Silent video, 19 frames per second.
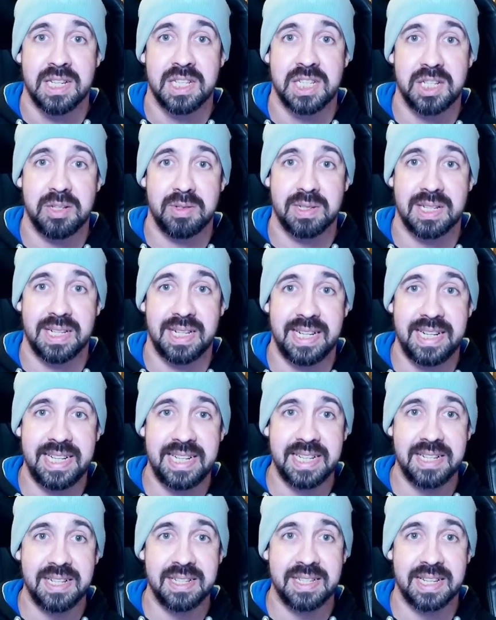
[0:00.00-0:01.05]
He was a leading
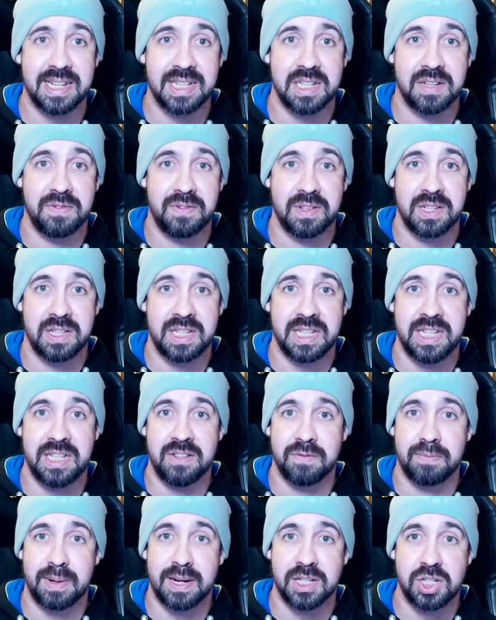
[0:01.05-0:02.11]
contender for the seat
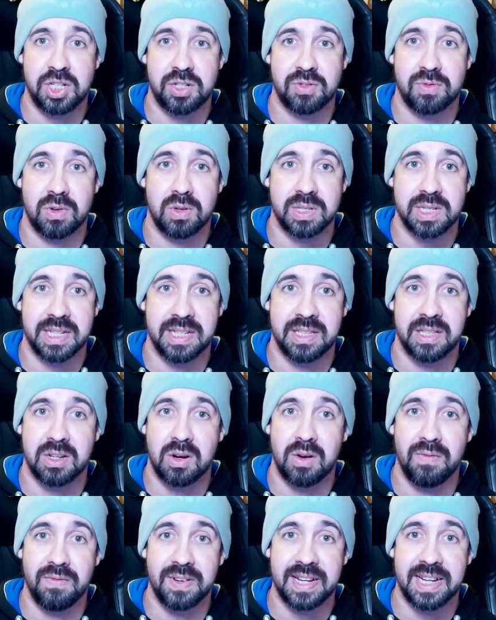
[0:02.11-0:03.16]
of Pashtarot in the
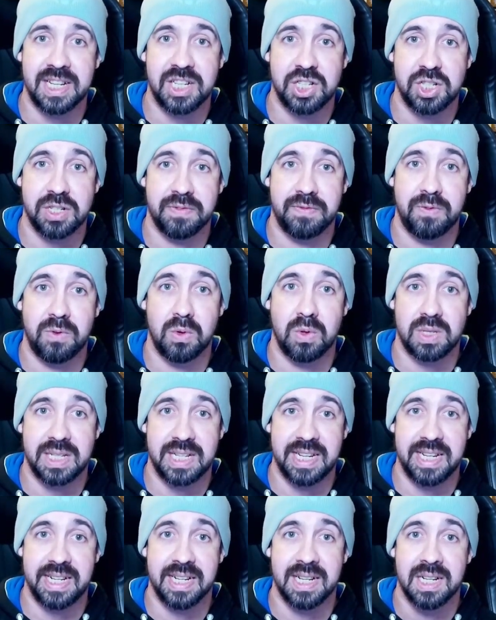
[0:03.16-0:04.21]
Convocation of
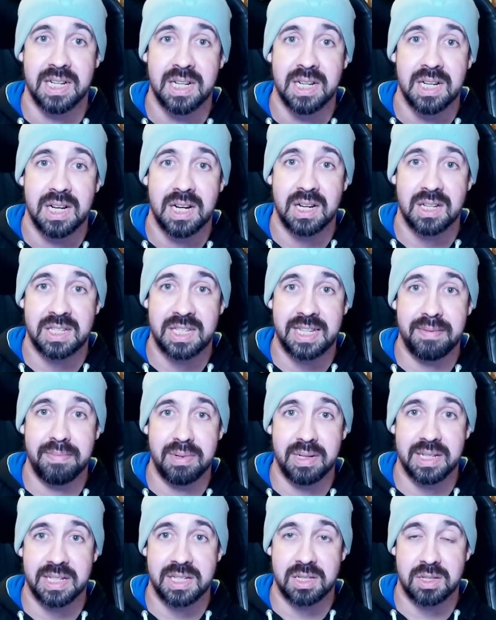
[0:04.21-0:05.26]
14. Her
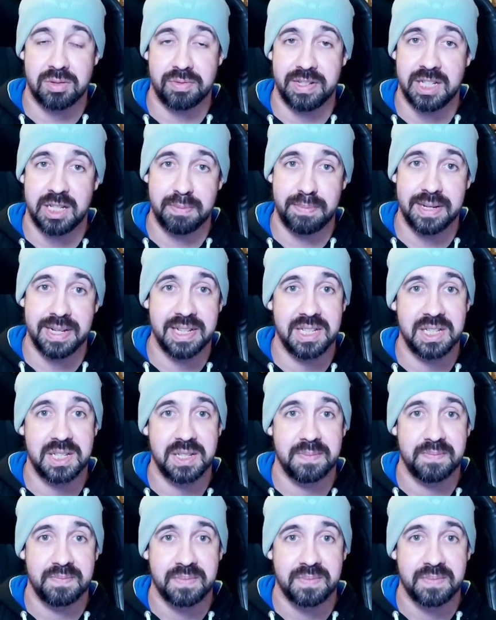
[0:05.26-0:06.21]
symbol is the three spears.